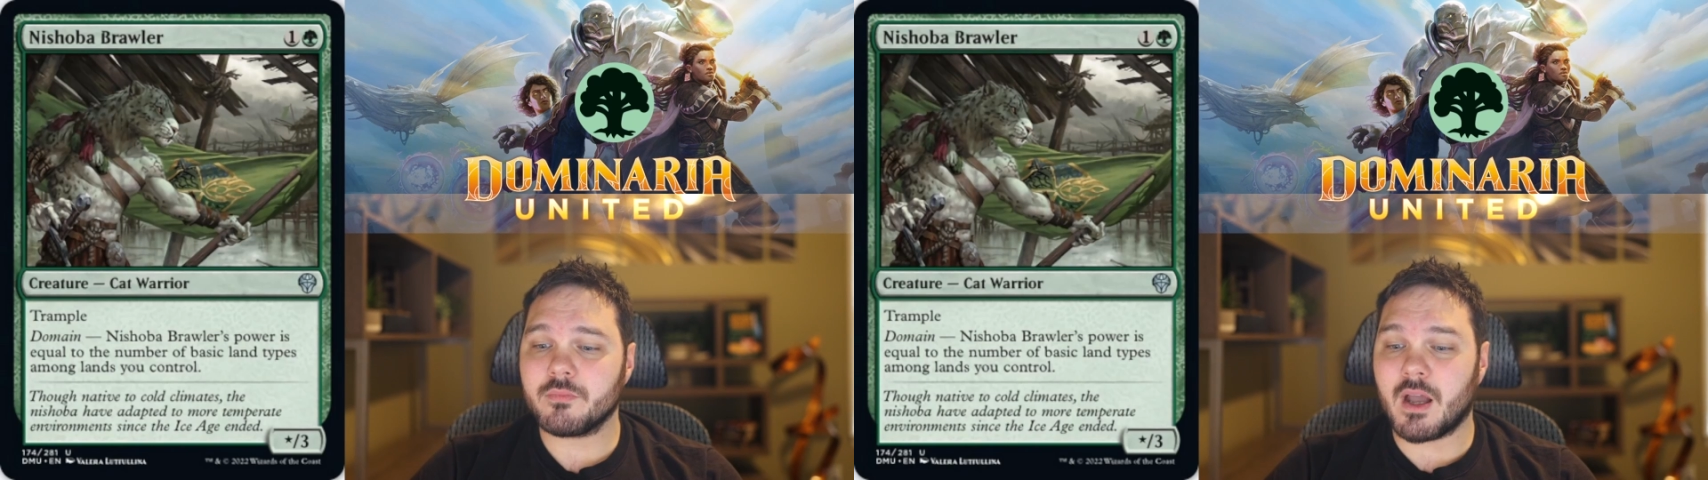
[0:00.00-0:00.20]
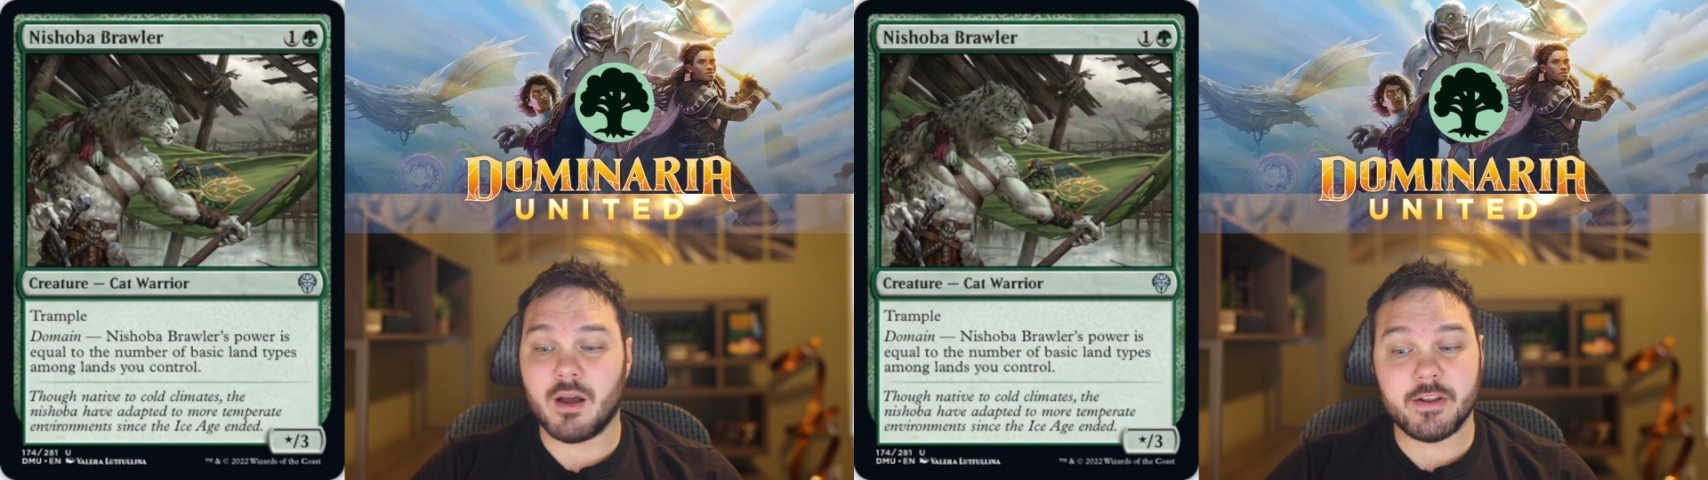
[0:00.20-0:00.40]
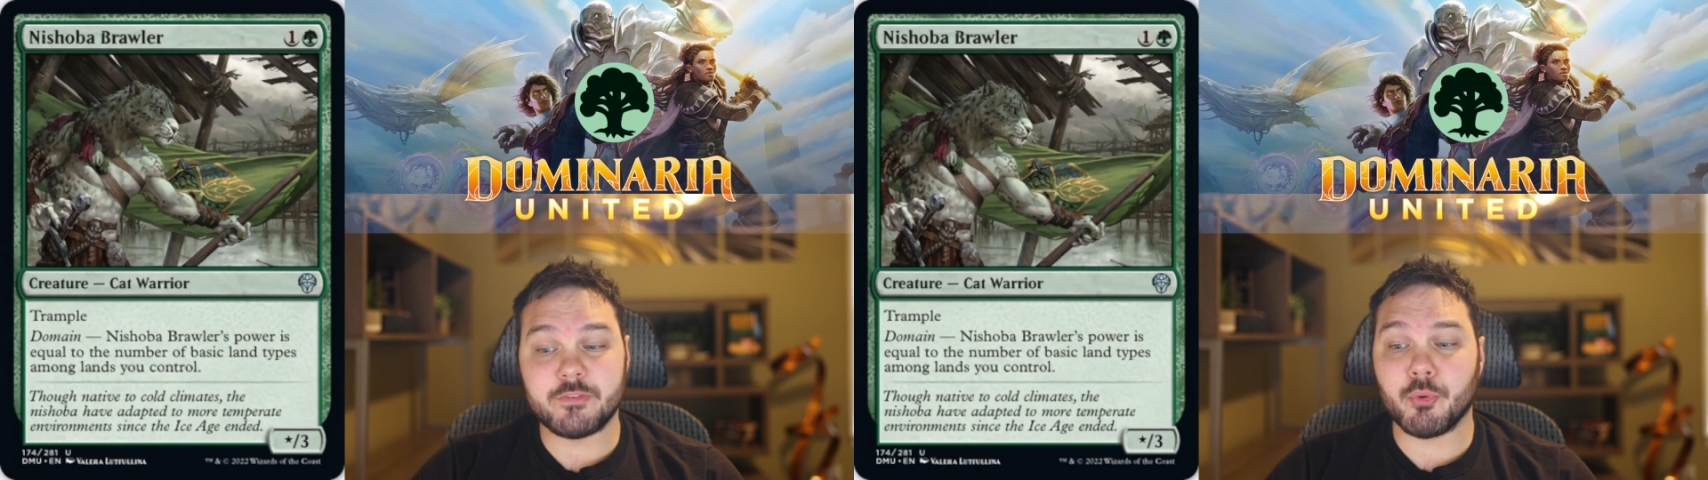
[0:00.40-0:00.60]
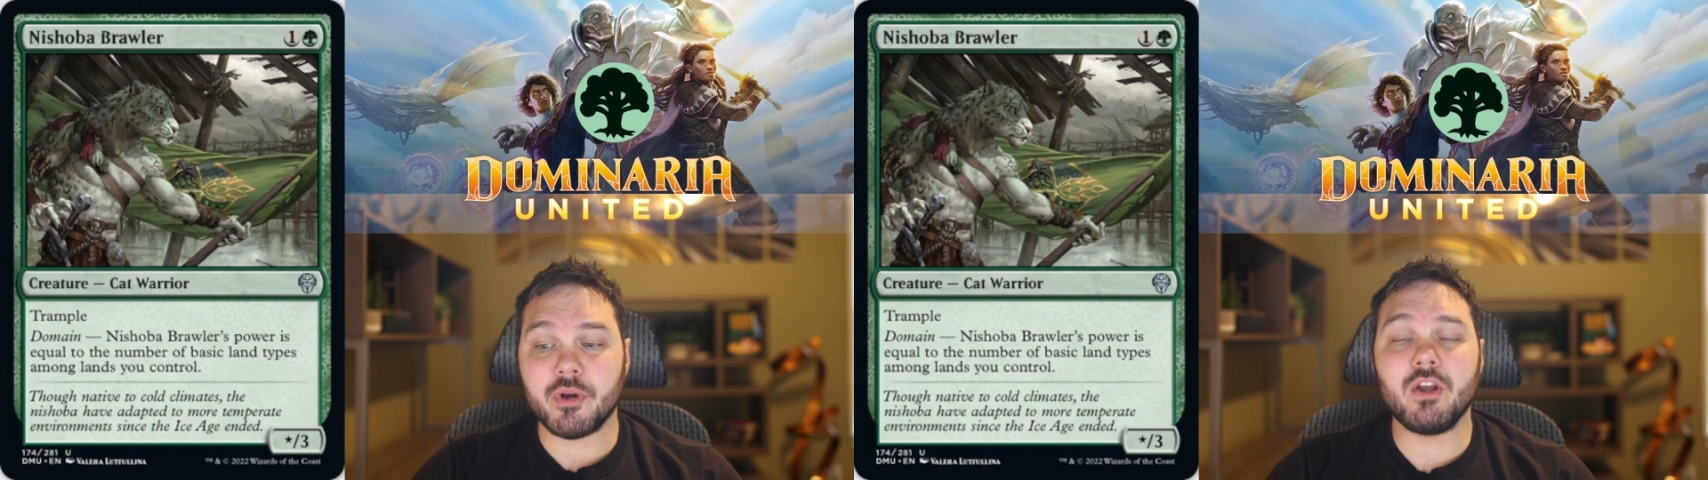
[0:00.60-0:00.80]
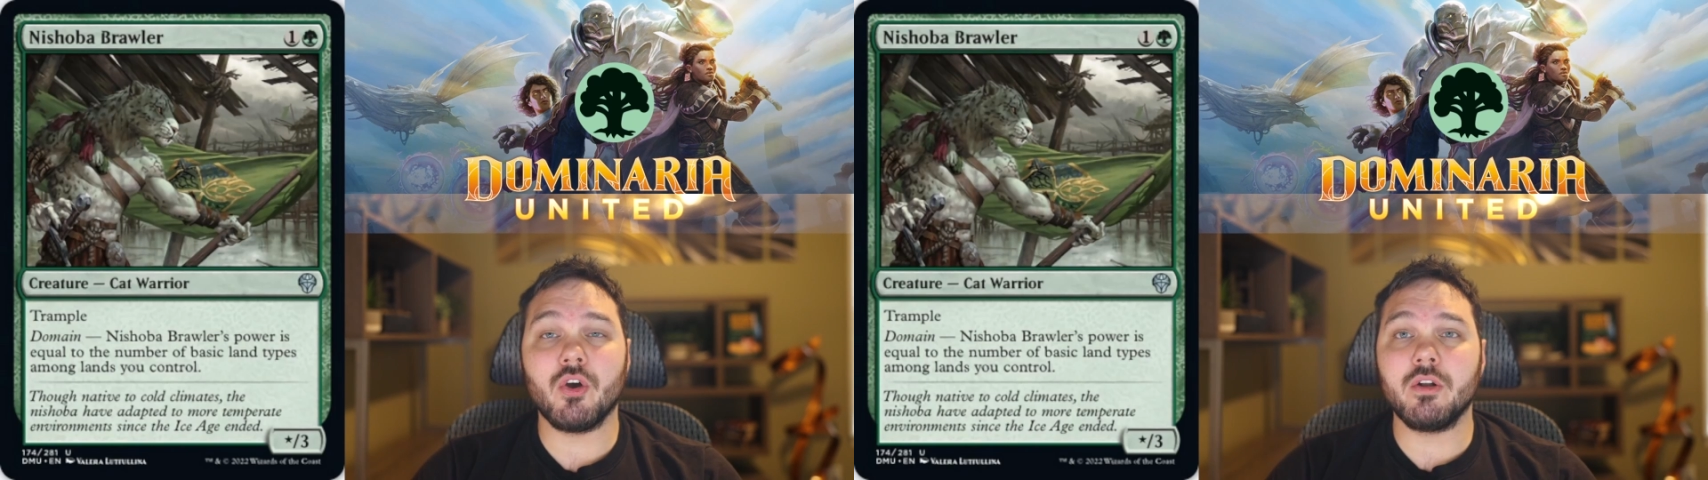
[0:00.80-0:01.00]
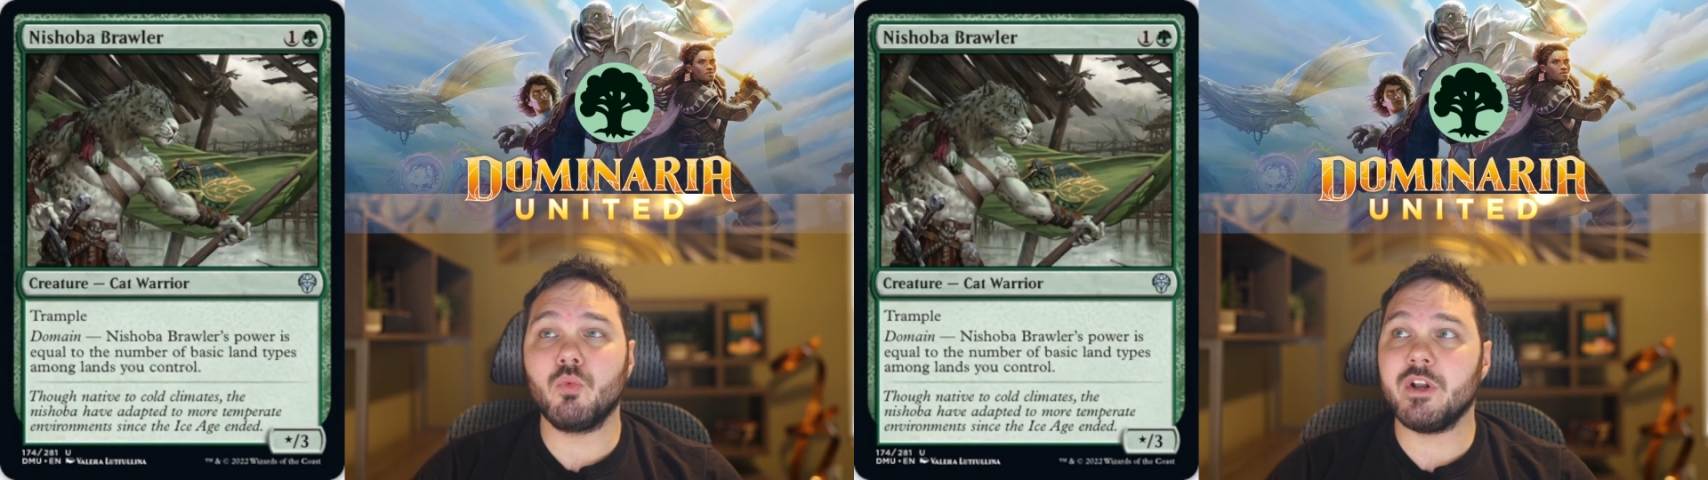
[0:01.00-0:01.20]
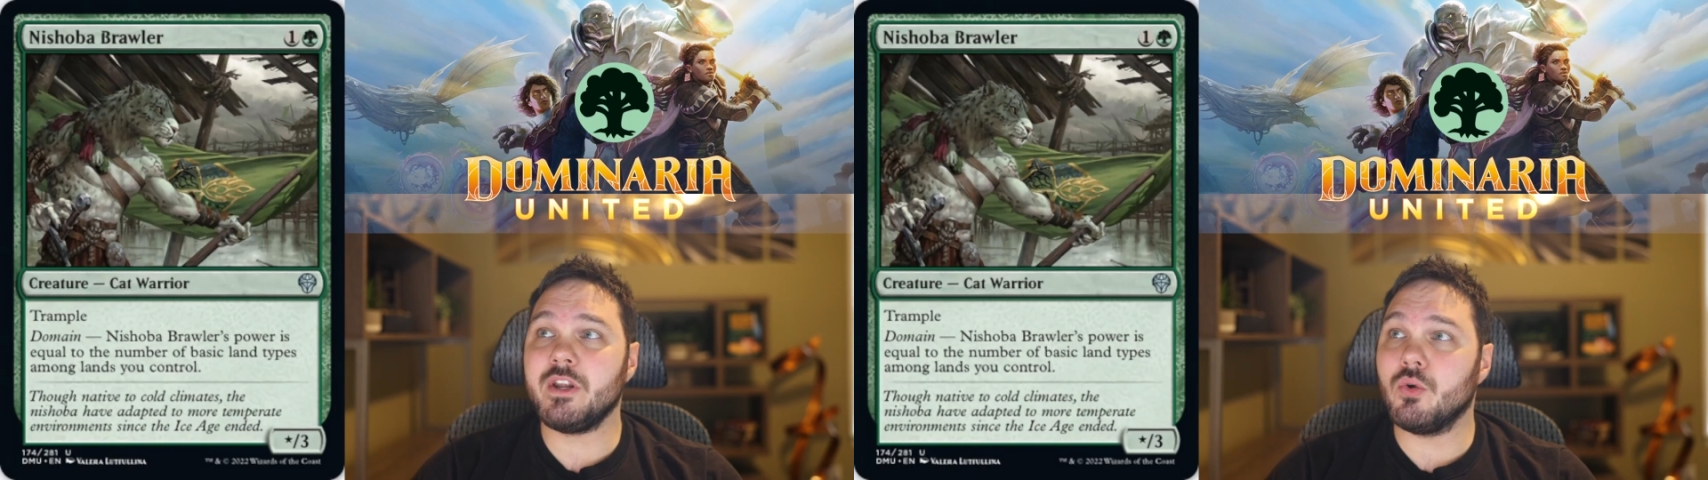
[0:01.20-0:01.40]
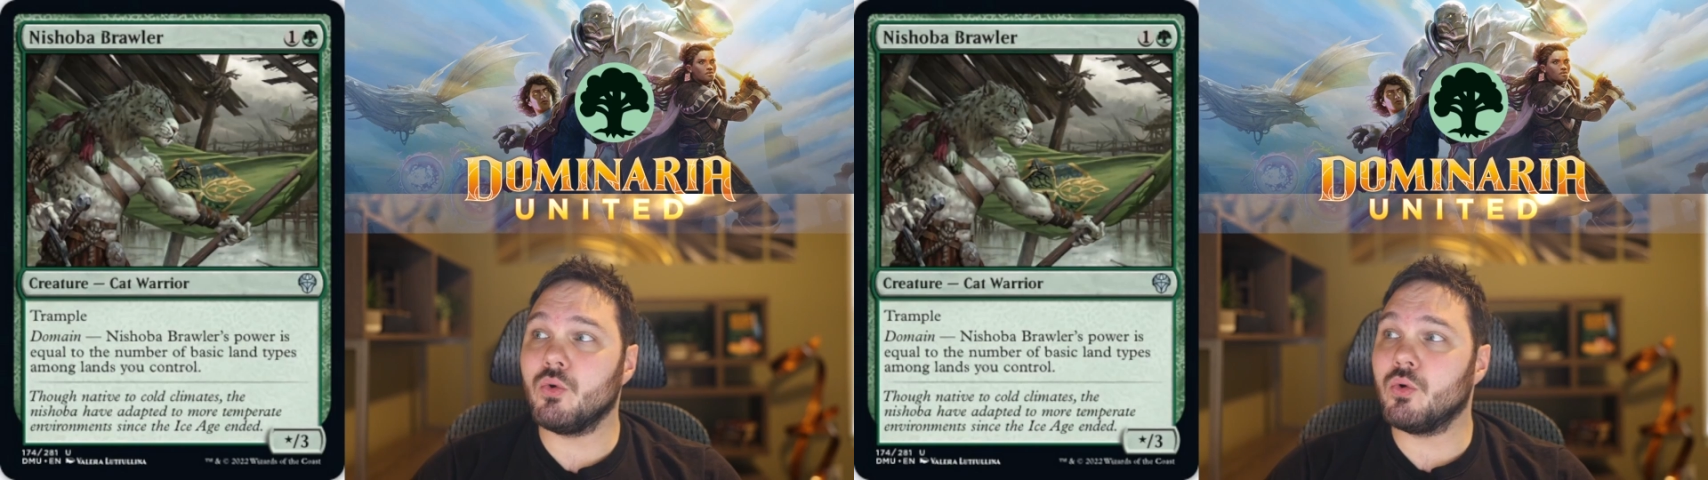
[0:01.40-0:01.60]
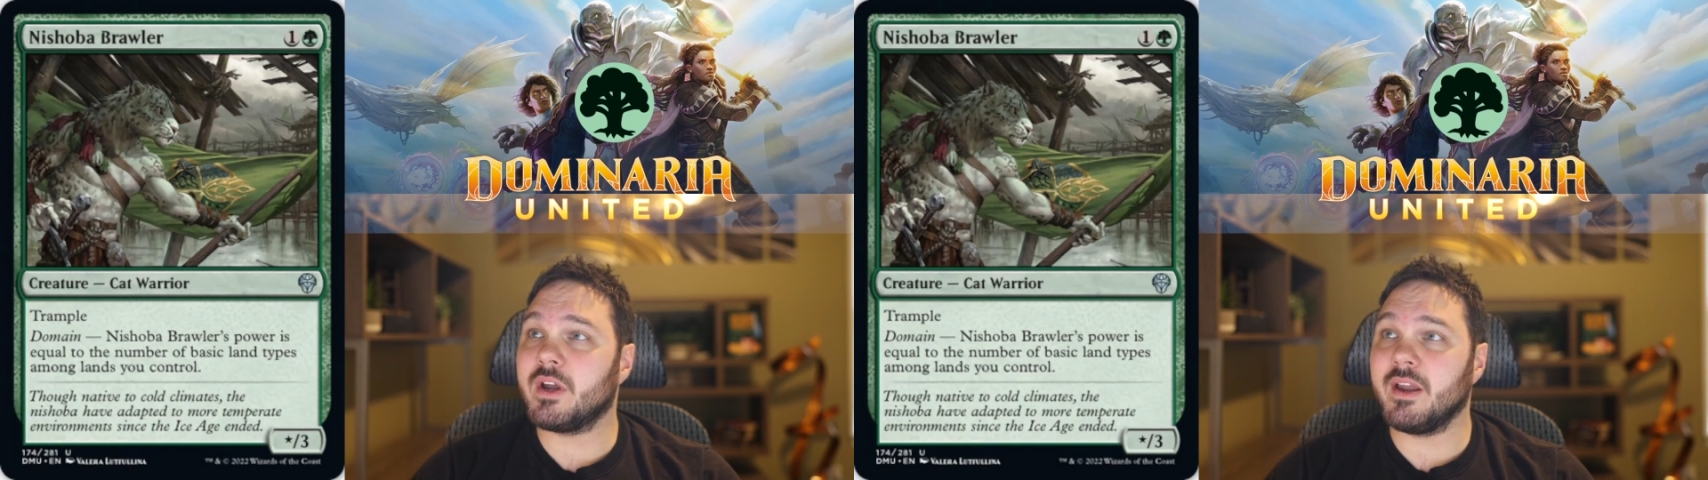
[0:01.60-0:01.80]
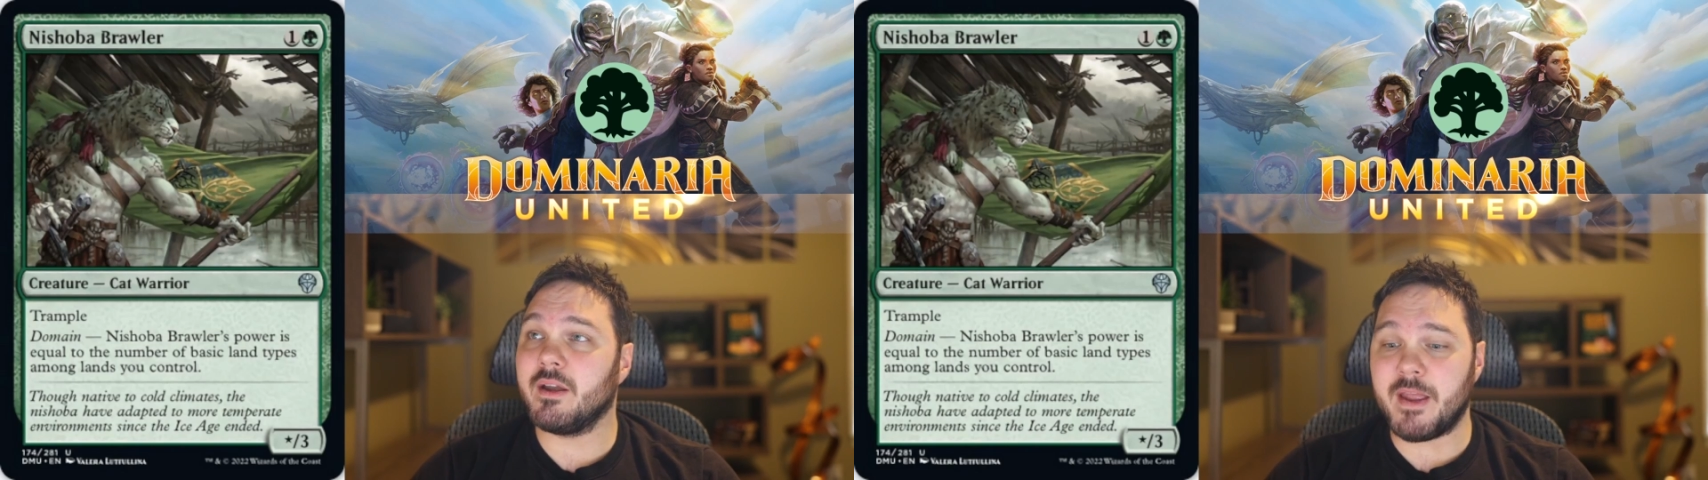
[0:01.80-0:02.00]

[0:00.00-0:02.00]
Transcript: It's pretty good when you can